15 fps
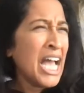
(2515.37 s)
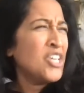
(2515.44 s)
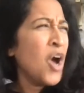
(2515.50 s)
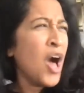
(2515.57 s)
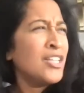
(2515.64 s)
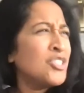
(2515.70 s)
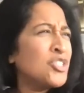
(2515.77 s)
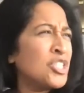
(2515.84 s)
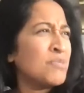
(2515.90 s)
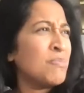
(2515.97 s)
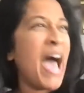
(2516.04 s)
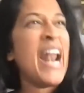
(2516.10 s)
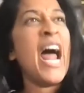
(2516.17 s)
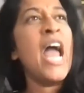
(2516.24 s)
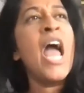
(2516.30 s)
Y'all is just.
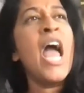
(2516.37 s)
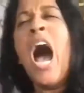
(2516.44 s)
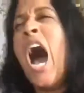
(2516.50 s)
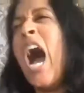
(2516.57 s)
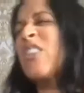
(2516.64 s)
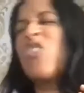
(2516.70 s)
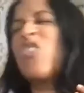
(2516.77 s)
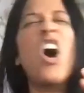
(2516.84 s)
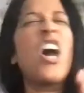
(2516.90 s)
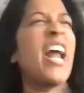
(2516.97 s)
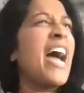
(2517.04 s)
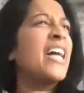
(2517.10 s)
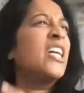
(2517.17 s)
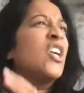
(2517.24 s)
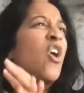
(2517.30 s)
and I I thought I
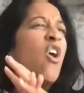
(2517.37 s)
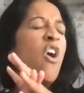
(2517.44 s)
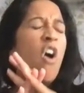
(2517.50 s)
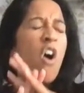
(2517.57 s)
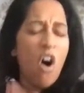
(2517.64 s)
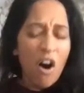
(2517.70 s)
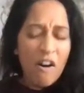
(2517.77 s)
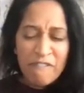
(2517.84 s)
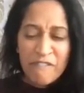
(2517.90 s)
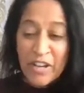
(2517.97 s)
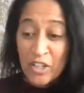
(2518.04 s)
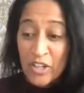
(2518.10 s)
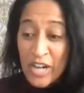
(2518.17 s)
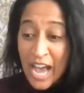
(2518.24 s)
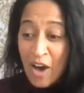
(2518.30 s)
had it all
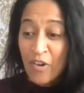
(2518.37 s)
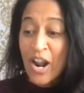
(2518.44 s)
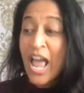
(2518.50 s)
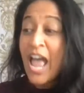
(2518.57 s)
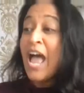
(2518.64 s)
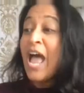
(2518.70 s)
figured out,